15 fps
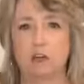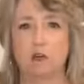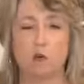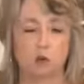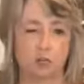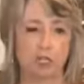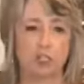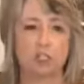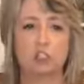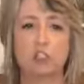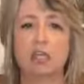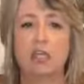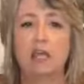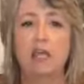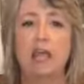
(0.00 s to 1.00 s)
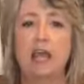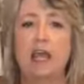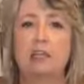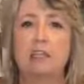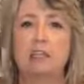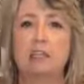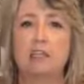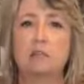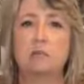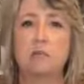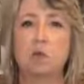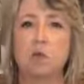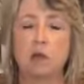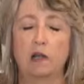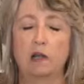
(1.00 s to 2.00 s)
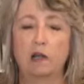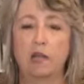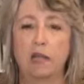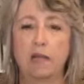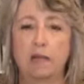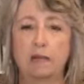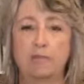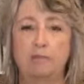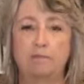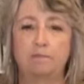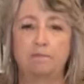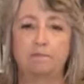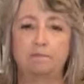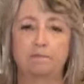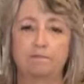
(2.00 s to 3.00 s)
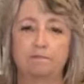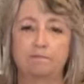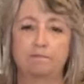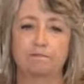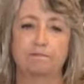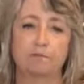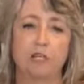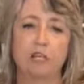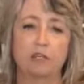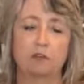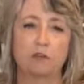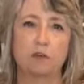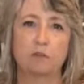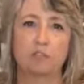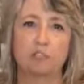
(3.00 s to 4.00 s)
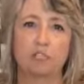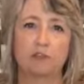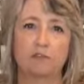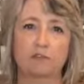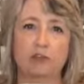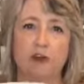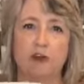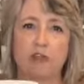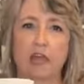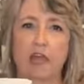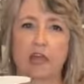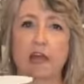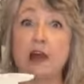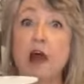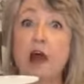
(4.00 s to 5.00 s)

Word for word: or orange, and a little more, um, I don't know what to even call that,